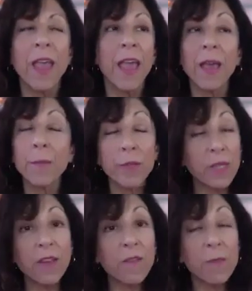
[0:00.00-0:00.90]
And
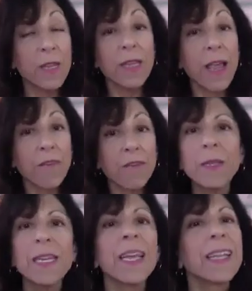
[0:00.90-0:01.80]
believe me,
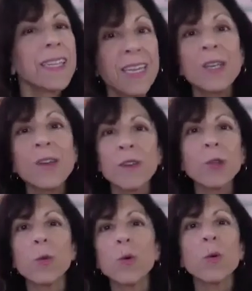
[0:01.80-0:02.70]
everybody gets
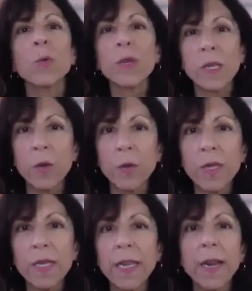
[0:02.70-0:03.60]
individual
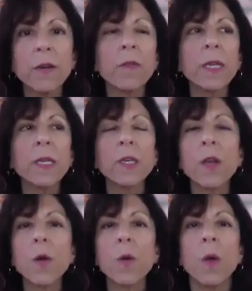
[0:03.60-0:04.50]
results. And I don't need to
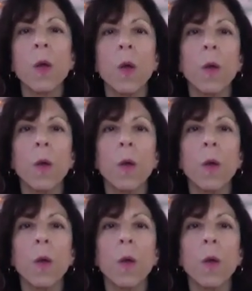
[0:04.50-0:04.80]
know.